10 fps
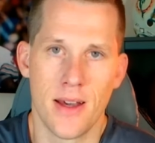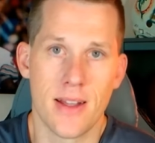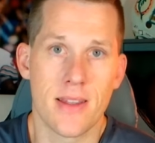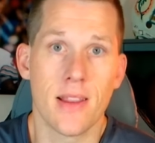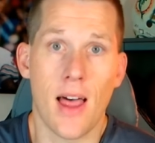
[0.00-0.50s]

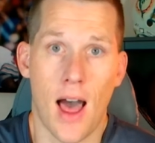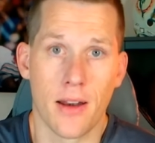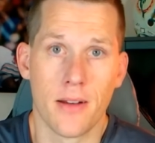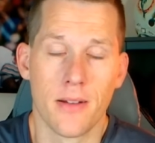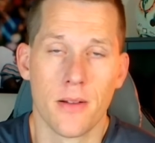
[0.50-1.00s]
It's a lot,
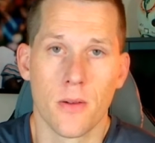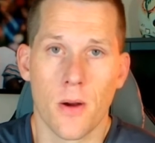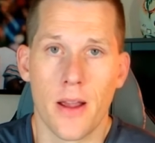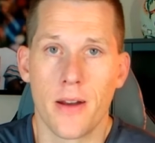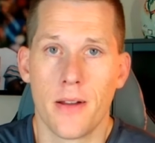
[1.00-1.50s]

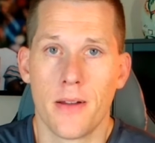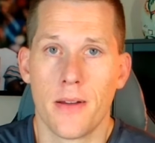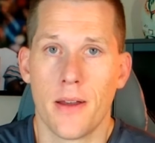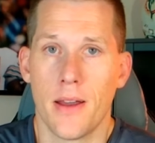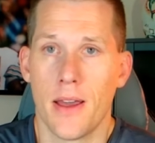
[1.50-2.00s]
right?
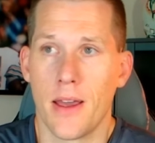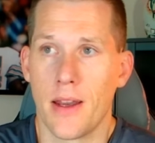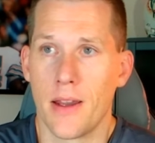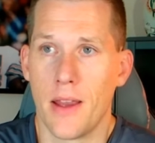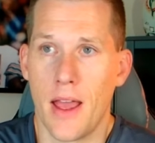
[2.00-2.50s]

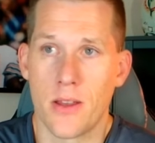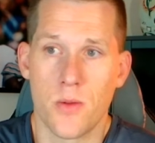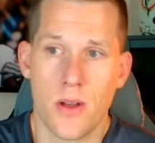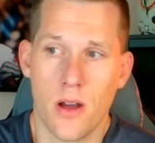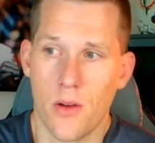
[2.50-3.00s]
And as
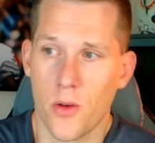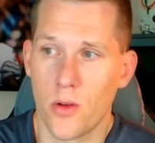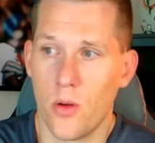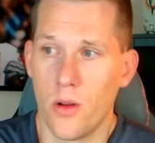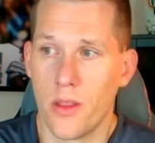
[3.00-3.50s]
we covered
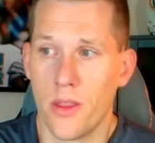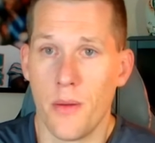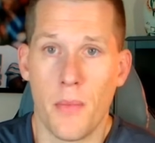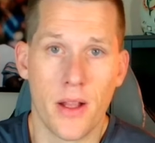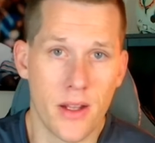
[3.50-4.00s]
on the
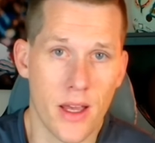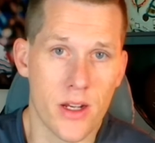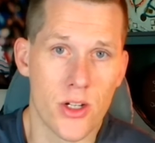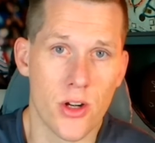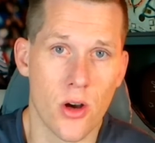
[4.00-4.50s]

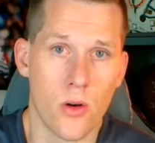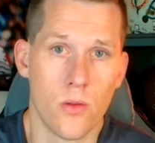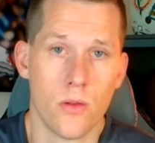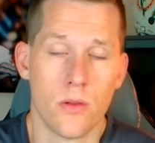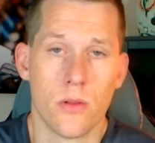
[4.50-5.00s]
Monday
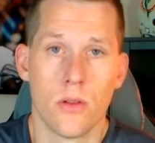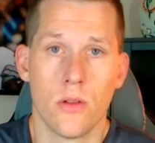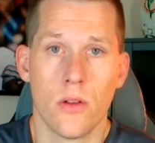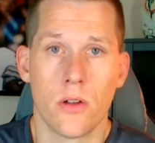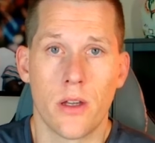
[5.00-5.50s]
show,
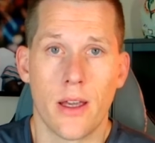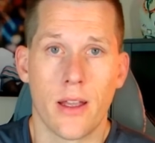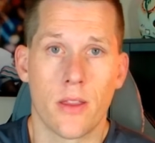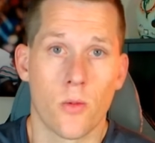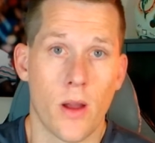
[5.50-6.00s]
looking
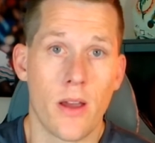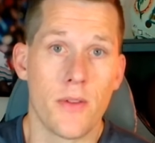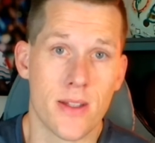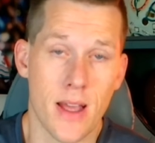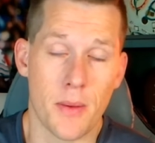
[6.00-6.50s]
at the
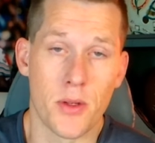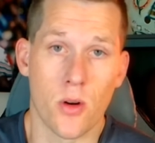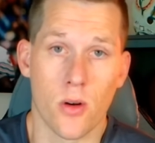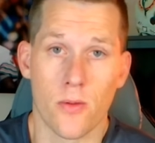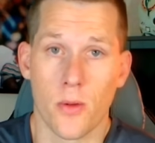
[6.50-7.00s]
Ravens depth
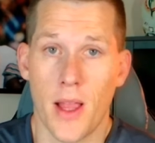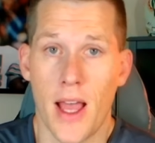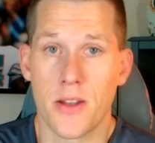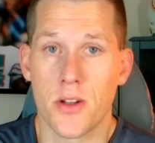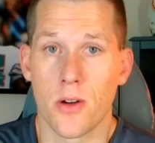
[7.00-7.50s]
chart from
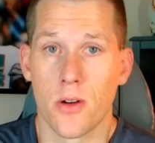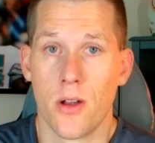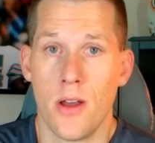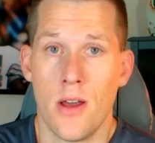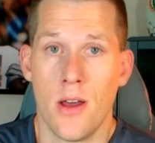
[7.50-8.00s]
last year,
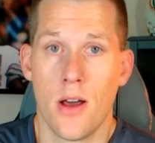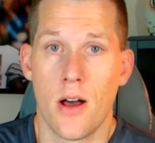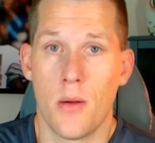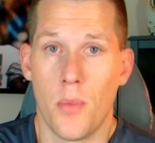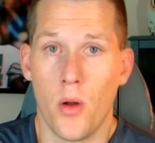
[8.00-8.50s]

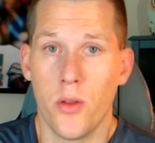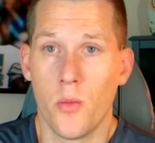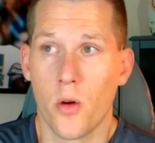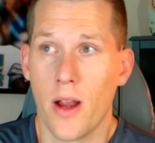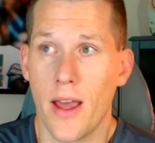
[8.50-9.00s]

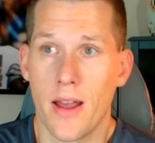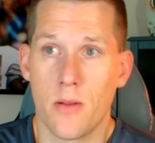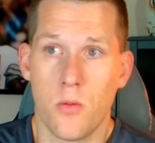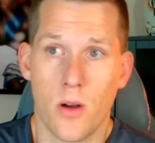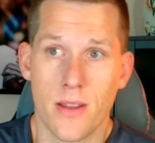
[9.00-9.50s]
Baltimore
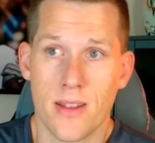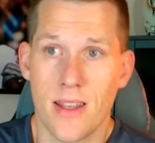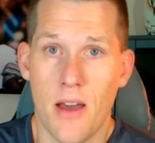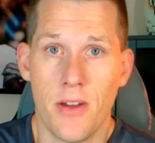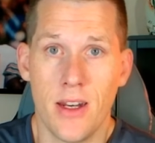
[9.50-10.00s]
had,
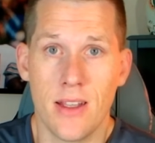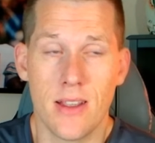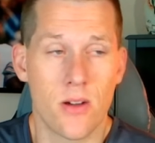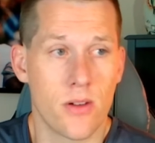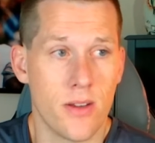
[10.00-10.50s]
7
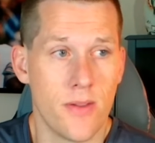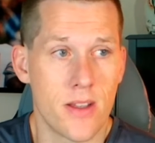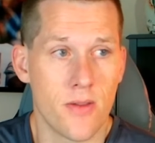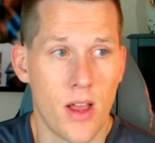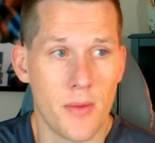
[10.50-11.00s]
interior
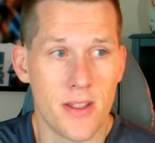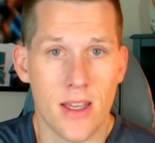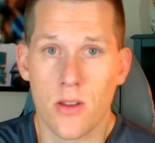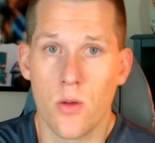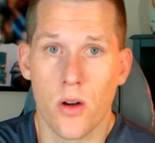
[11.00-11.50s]
defensive linemen
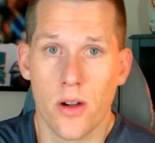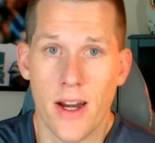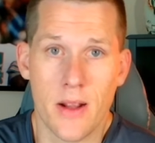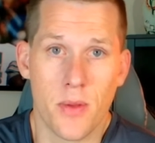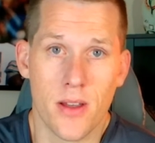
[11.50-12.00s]
take
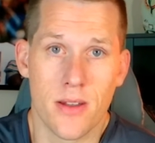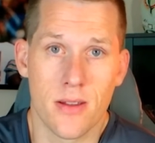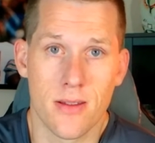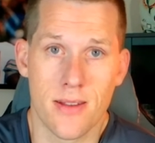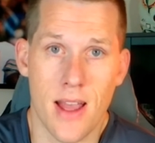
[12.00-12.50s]
280
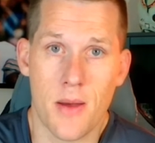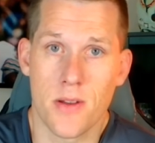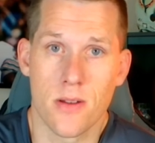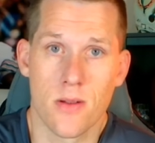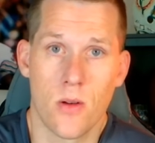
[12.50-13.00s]
plus
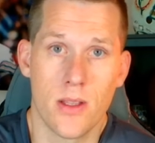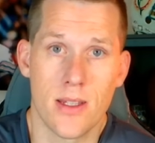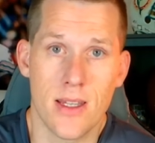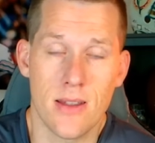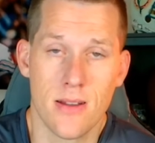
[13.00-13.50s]
snaps on the
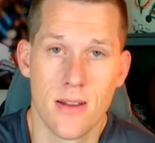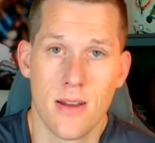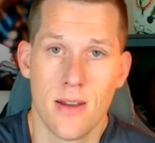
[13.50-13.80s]
season?